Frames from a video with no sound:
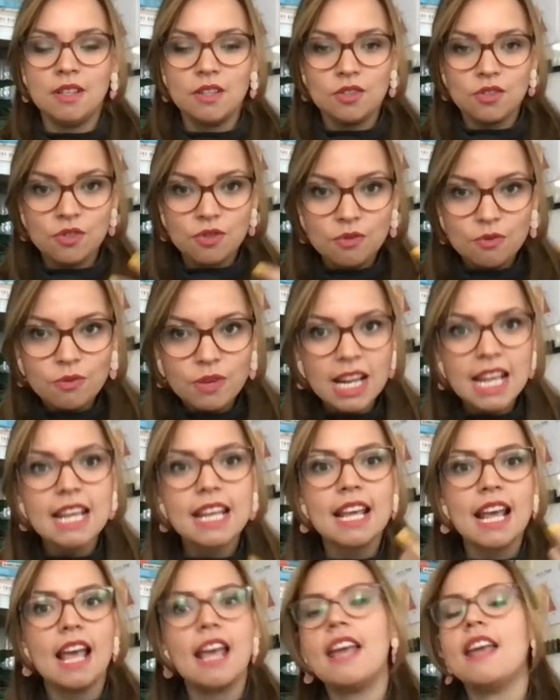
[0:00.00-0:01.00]
to
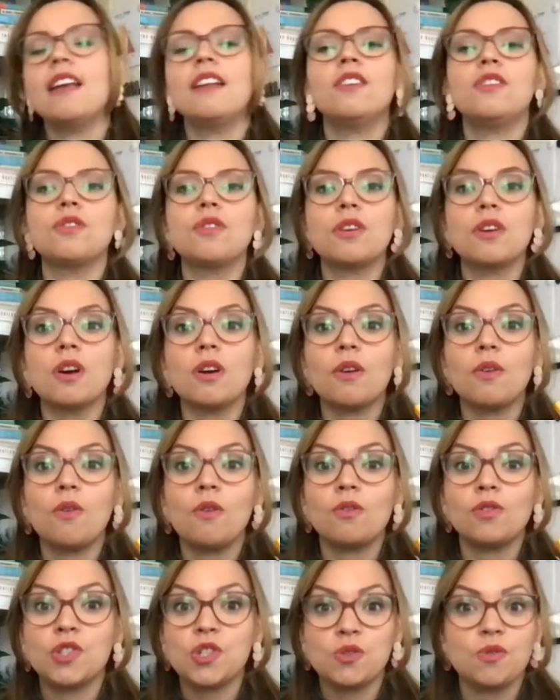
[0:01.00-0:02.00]
regain your
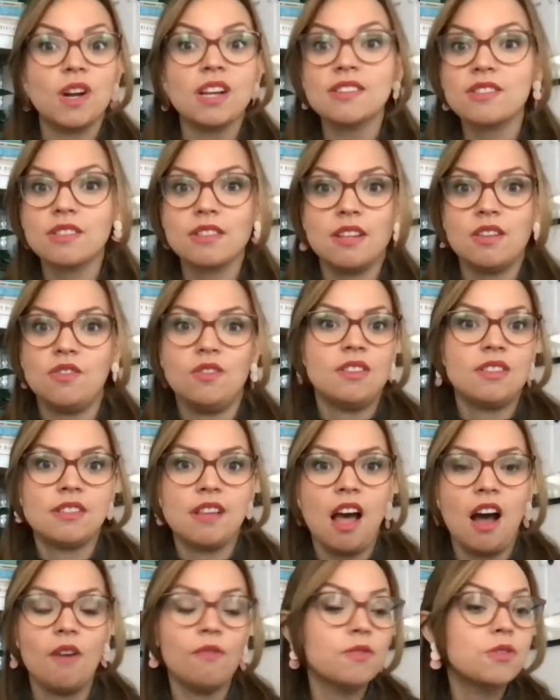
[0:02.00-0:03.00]
trust in
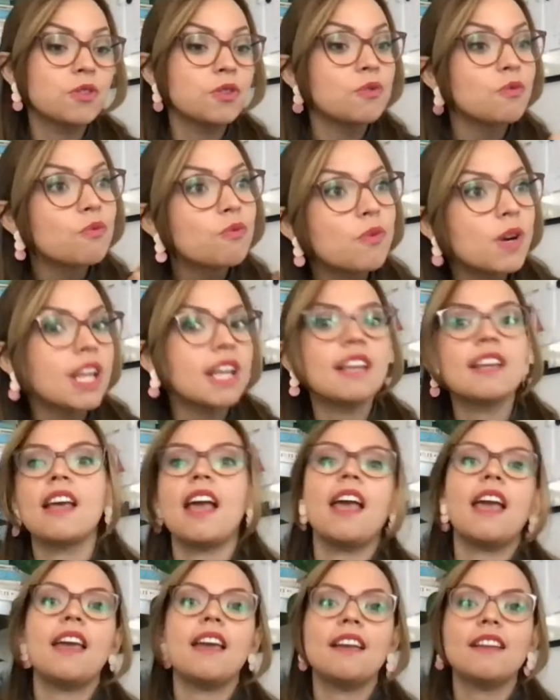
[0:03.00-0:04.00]
yourself, to
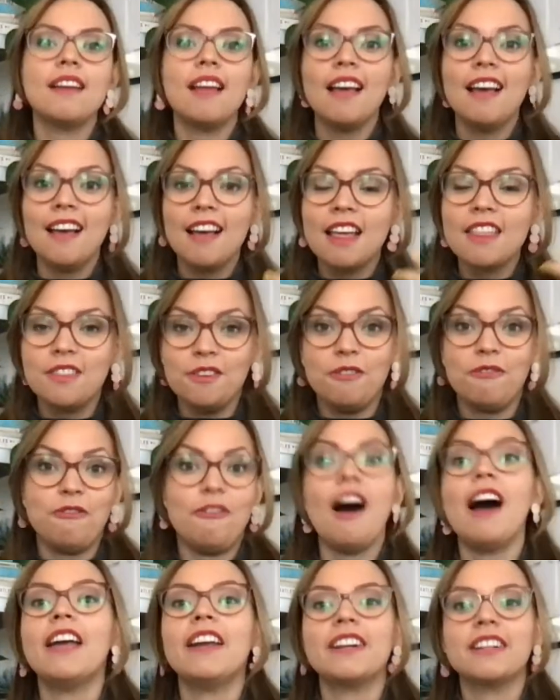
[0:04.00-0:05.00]
regain the
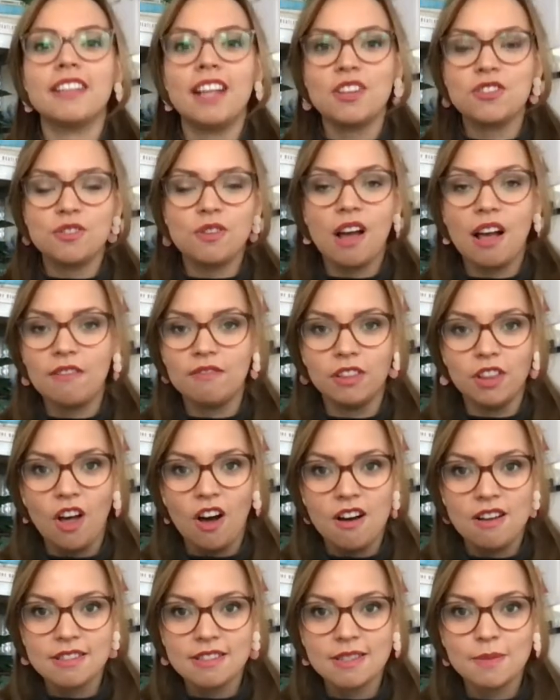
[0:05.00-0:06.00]
fire that you have
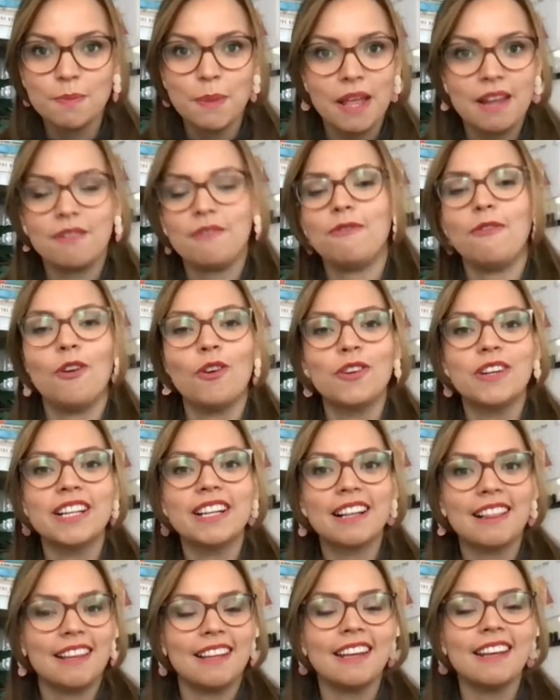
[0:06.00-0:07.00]
lost,
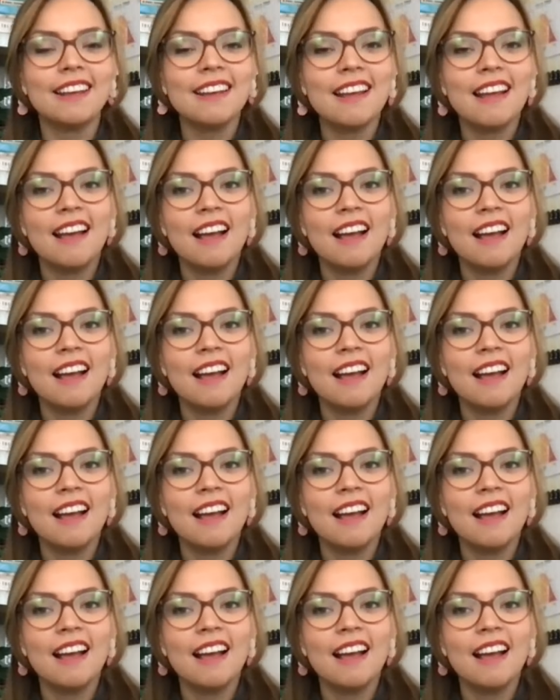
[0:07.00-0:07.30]
metaphorically.